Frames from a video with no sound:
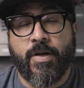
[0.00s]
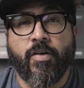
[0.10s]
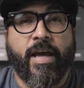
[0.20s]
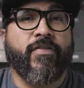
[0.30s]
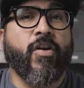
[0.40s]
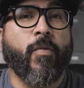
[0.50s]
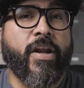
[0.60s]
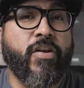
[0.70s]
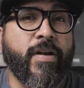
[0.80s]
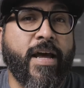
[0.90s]
Okay, if you don't
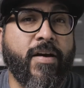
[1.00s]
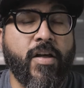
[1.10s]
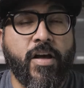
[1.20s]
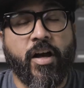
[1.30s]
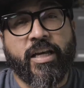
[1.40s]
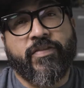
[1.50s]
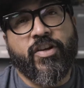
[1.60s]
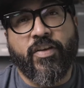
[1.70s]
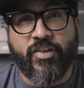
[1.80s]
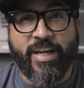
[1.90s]
want to do it now, I'll give you
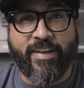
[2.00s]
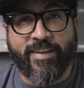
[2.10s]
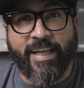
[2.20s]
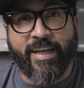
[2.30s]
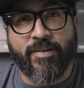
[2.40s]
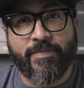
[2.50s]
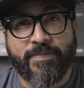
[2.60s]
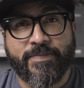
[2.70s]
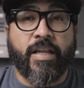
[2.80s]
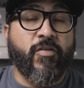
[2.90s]
another chance later.
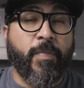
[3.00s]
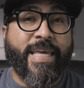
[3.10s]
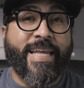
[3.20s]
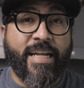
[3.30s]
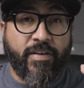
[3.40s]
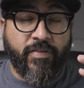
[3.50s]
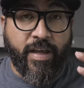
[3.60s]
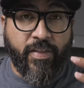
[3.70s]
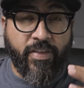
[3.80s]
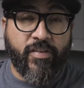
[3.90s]
And speaking of
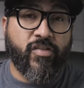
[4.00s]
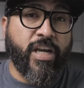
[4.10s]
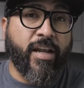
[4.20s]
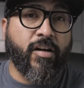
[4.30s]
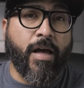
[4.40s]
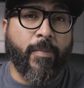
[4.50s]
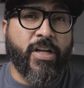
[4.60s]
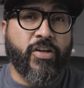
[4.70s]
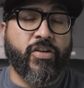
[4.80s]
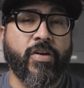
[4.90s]
this channel, I'm
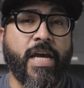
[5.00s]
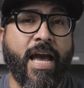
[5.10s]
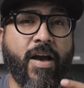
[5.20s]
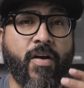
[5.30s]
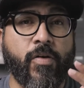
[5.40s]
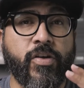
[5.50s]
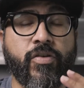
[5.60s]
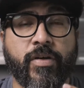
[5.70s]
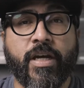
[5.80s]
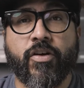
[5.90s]
going to show you how
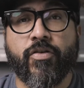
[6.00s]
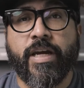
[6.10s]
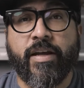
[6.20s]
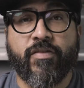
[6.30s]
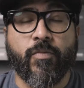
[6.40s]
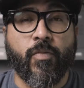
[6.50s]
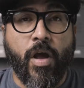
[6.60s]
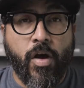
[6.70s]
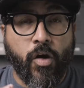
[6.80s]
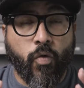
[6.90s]
you can create some
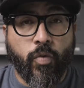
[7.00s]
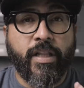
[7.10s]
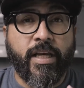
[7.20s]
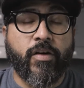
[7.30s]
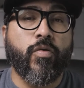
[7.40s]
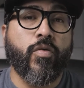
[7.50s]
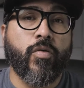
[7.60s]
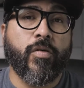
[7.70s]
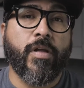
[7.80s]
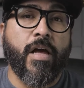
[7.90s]
really
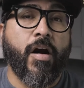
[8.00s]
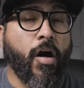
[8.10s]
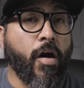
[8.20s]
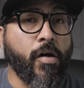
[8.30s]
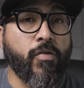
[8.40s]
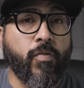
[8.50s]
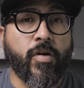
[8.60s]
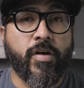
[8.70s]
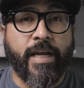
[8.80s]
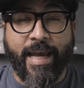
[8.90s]
cool
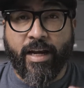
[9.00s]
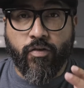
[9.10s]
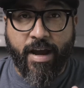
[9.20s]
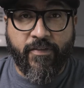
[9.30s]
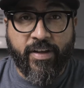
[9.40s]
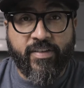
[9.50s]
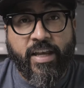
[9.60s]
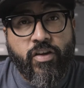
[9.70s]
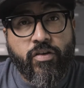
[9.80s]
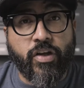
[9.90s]
artwork and graphics
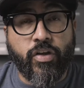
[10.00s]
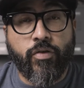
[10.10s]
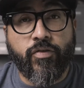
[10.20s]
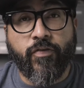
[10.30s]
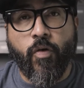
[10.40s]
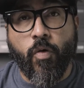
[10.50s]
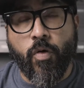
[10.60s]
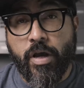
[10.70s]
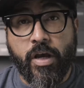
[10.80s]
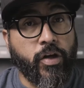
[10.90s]
that you can use for
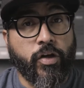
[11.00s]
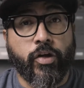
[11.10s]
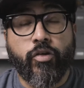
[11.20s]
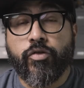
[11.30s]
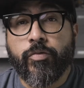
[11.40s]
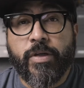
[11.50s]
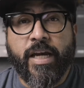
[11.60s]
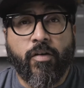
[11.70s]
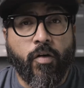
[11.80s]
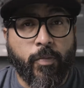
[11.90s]
your YouTube
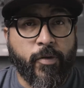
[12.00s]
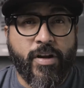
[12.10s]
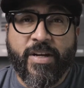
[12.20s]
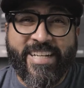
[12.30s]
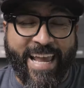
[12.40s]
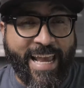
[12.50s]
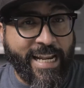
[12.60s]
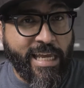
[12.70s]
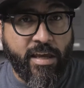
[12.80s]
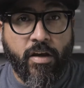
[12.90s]
channel or pretty much
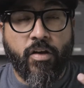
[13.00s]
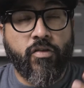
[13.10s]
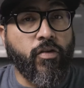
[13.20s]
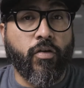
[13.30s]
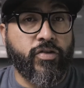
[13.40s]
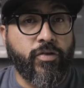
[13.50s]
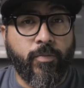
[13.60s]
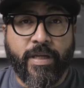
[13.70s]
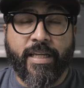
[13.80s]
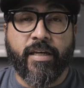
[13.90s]
any social
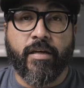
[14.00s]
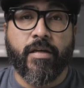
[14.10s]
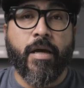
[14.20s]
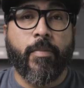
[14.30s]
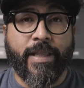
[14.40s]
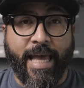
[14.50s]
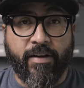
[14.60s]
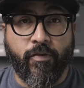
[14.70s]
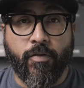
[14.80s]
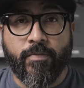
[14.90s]
media
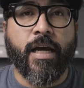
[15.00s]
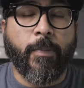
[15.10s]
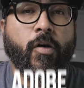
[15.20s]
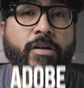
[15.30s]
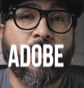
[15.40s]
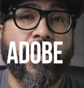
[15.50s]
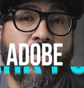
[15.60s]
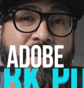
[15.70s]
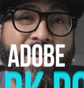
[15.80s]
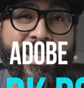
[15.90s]
platform. I'm going to be
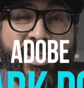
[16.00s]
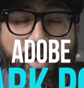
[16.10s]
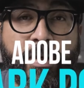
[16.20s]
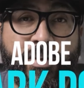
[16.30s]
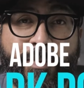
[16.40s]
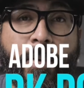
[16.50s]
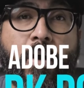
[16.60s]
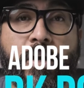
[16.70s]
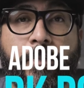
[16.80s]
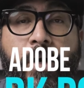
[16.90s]
using Adobe
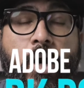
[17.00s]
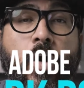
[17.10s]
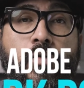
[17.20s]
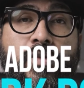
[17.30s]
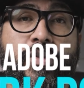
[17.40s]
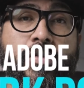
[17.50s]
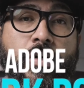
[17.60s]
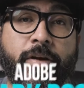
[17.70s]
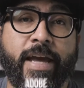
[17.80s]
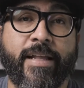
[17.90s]
Spark Post to
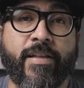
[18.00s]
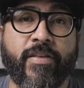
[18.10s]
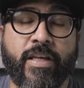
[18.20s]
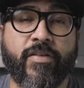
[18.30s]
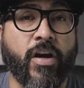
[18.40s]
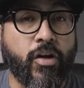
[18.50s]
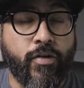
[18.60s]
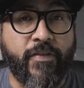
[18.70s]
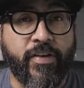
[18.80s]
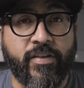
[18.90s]
create these
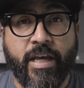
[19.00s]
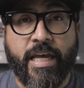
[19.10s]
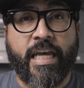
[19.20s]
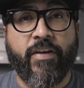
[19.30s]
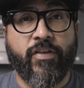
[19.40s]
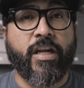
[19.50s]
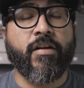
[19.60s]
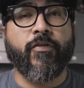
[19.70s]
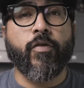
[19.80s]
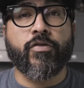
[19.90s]
graphics. If you need a
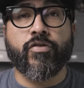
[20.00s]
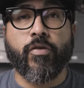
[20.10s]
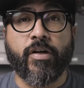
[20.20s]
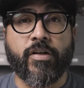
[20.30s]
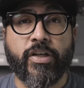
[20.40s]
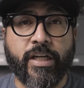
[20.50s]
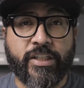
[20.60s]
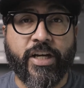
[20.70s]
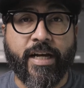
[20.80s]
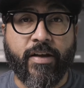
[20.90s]
full tutorial, you can
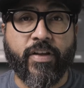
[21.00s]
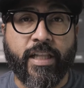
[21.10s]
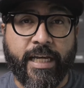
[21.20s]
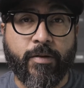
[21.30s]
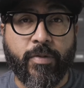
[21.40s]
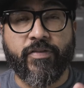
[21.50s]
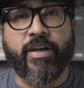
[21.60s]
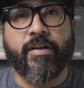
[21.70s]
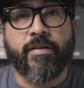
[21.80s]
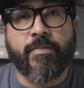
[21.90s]
check out the link above
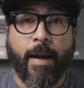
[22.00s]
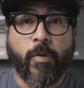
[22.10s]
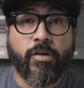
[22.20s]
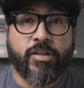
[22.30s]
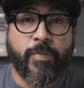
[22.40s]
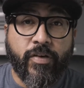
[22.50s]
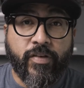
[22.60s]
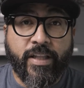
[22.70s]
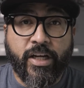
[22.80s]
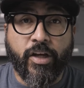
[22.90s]
here. I'm going to be
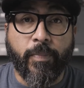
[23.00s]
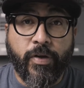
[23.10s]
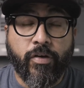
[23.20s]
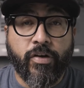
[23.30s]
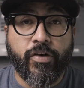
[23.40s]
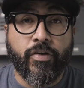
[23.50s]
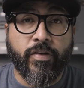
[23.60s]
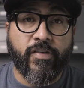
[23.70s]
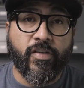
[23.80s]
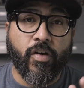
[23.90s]
using the computer to do
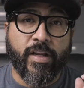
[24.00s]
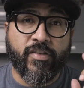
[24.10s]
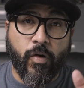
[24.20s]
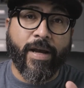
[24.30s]
this, so let's go